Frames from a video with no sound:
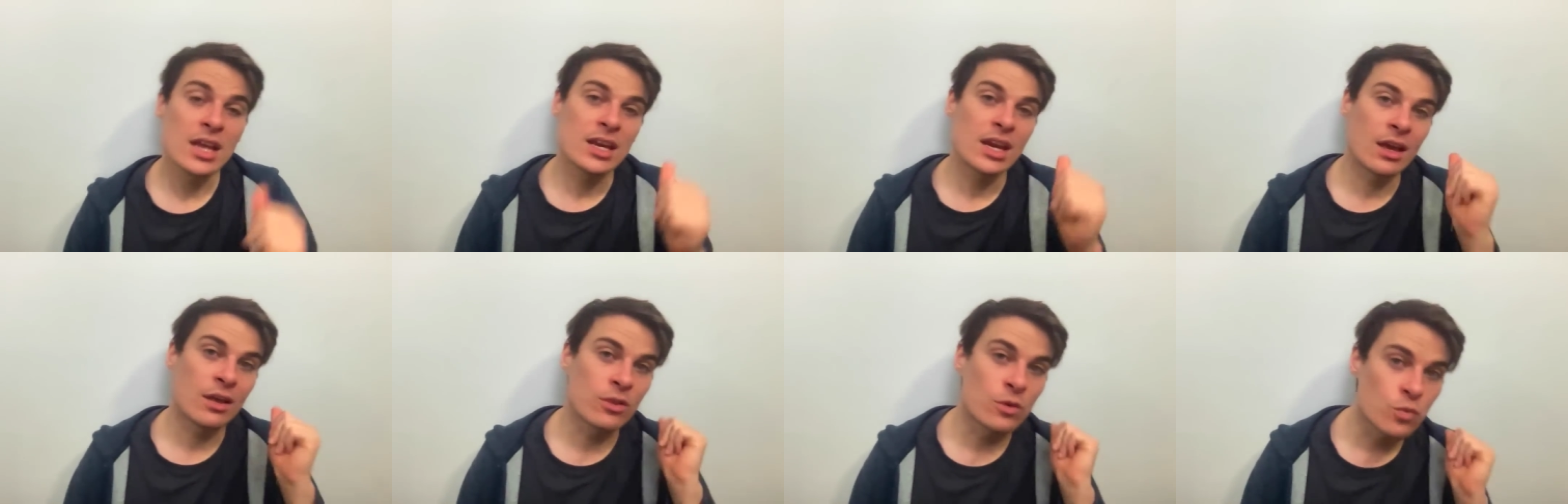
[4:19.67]

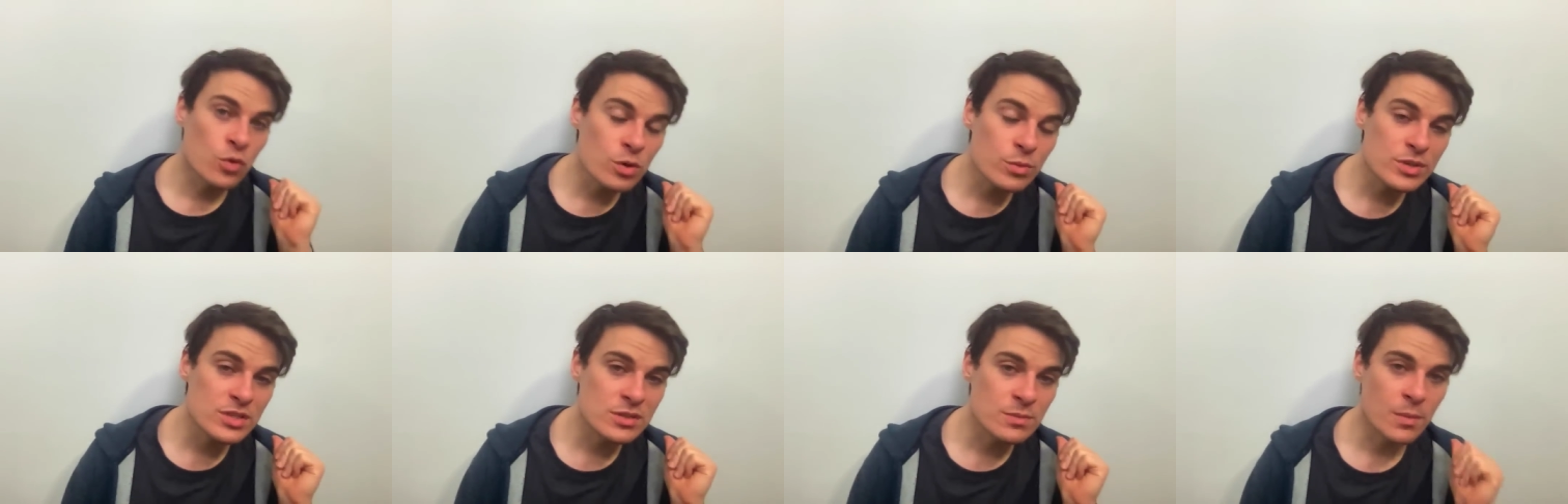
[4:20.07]
Now, in the
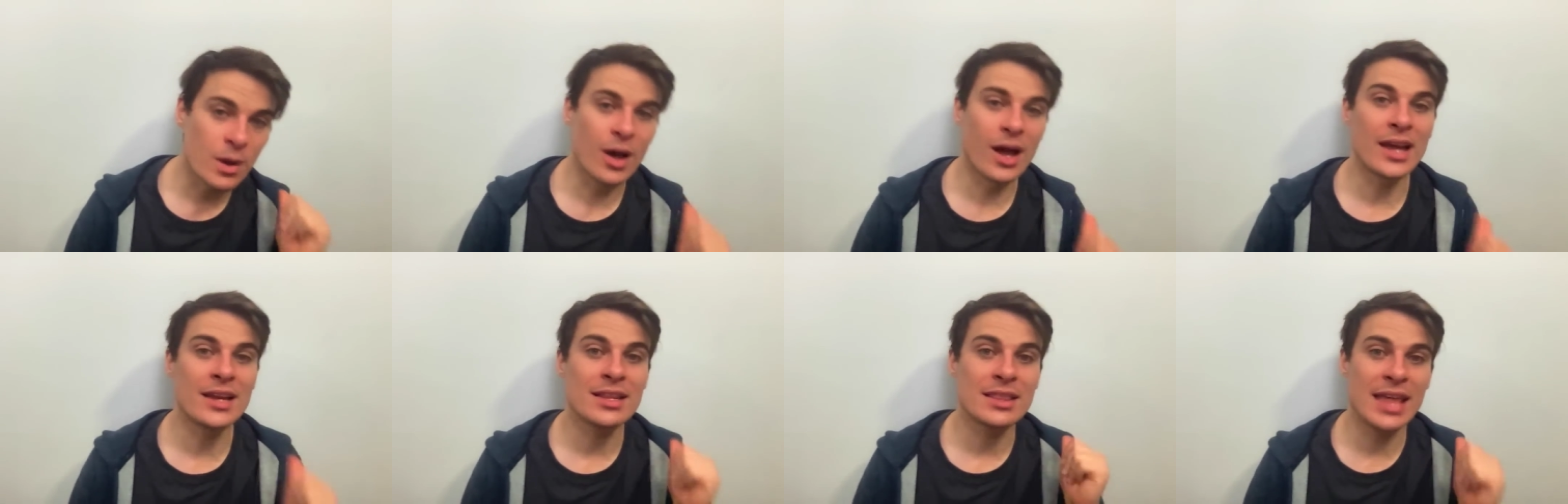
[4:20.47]
woman's
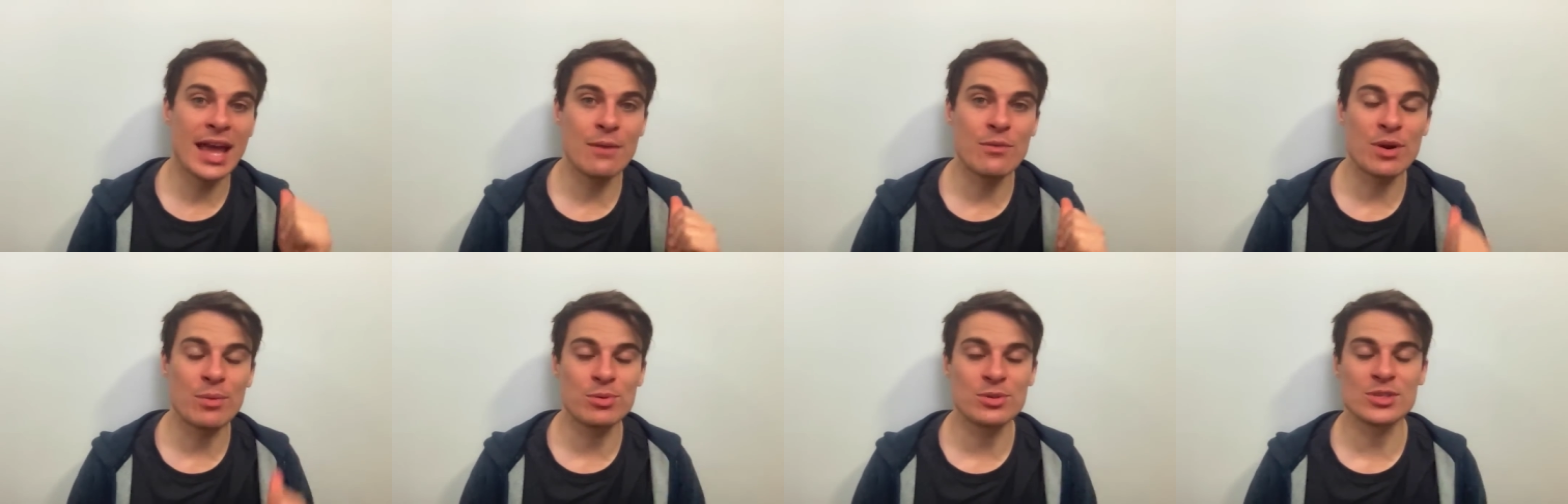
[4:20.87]
mind,
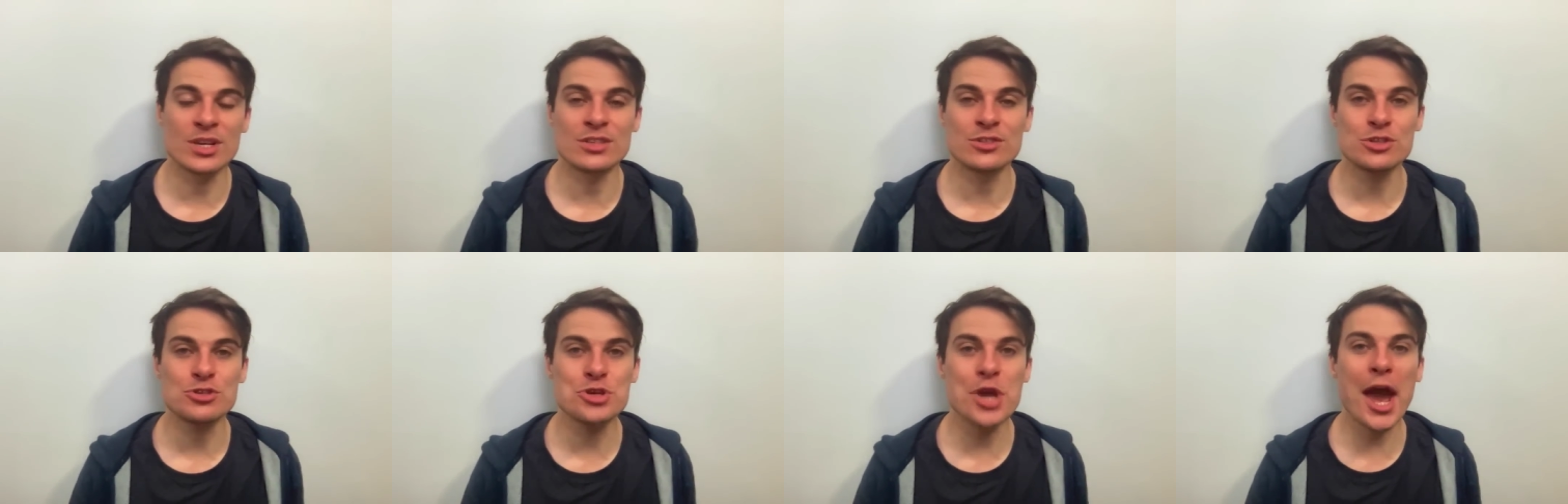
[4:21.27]
that
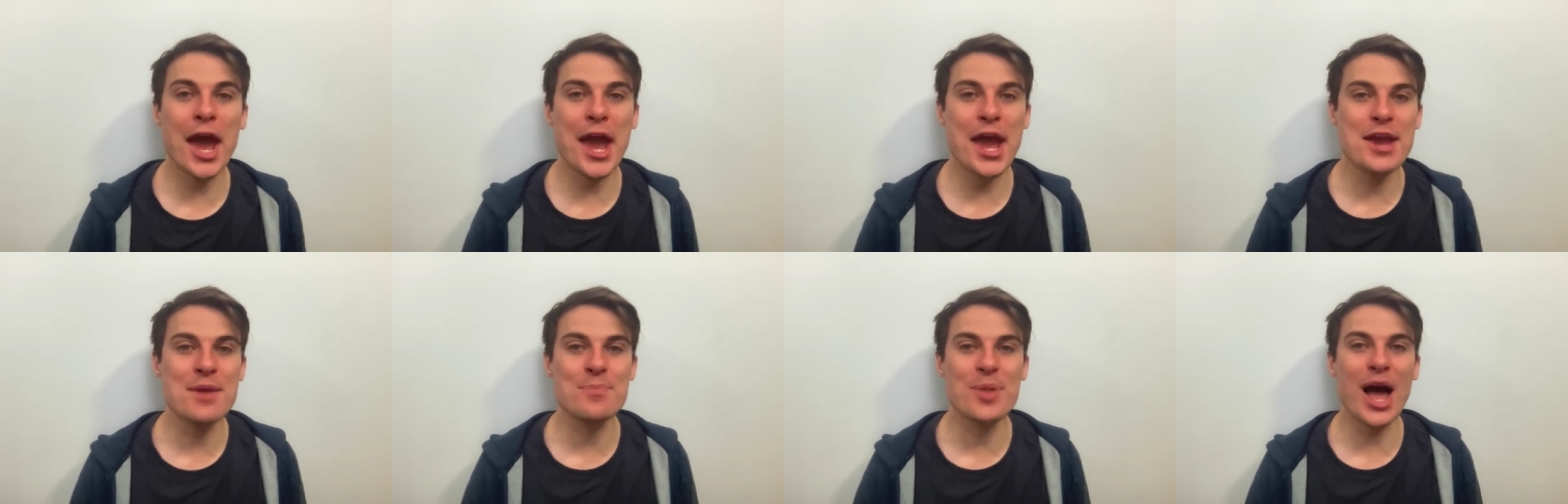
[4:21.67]
represents,
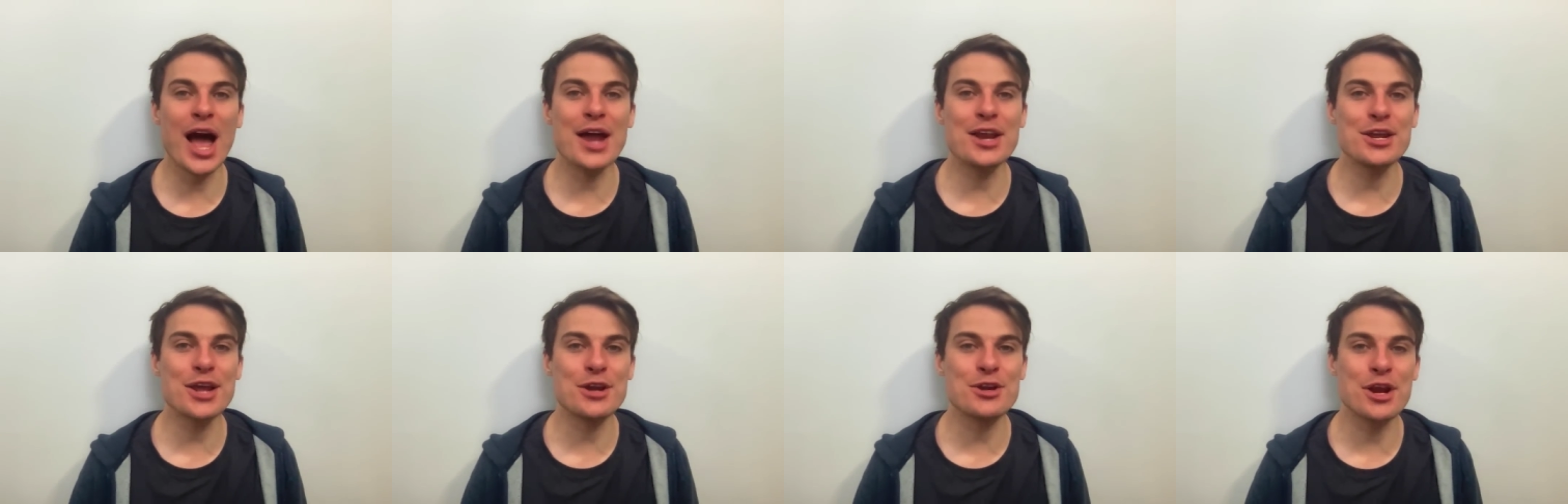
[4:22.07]
yay,
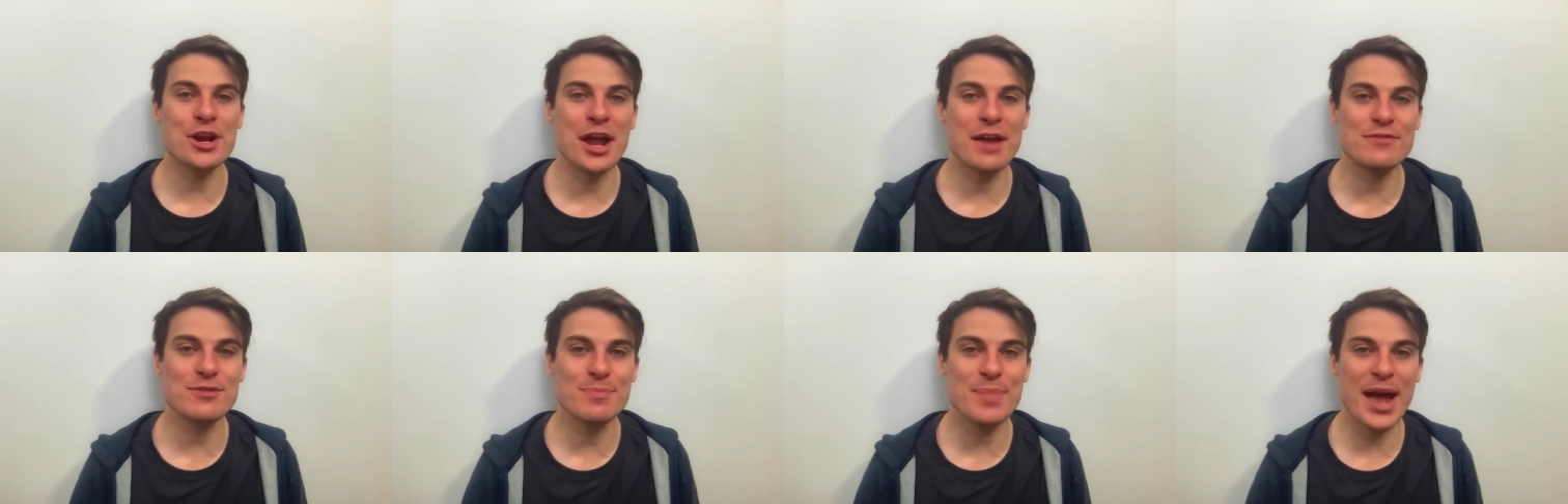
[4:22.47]
party I don't
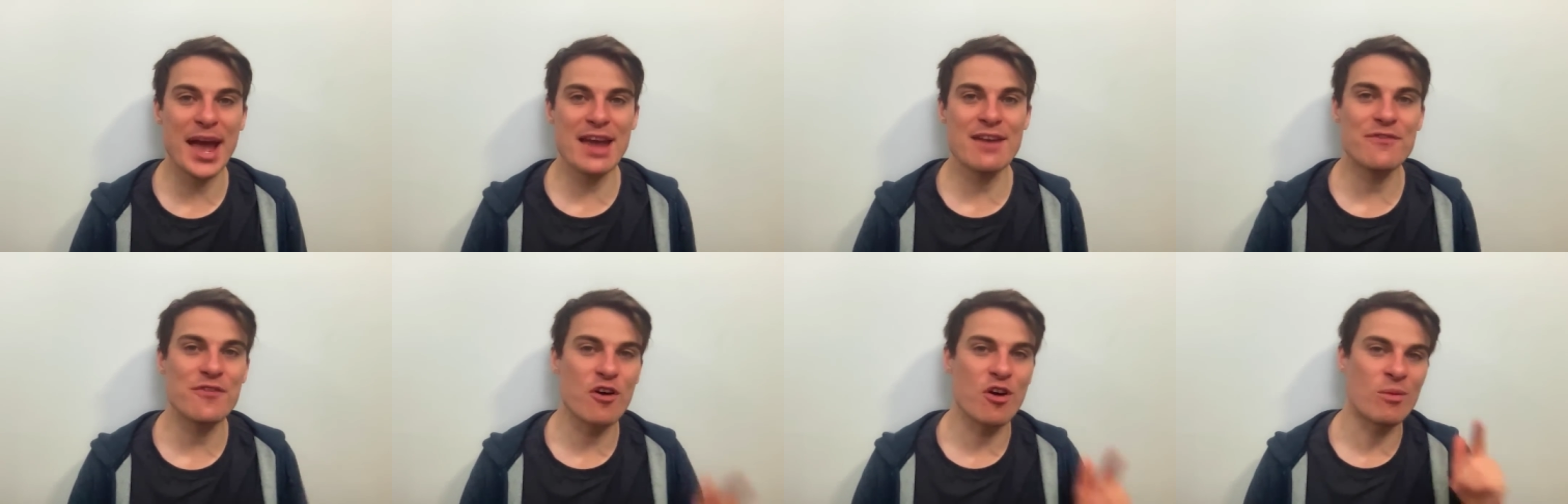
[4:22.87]
have to
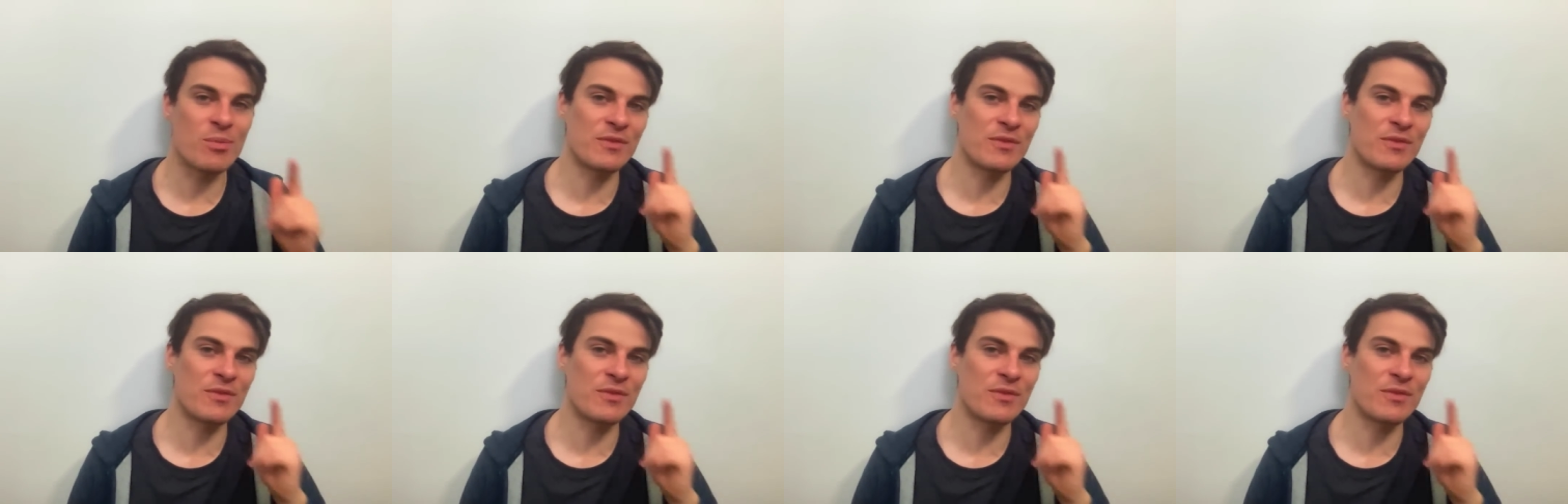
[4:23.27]
pay for.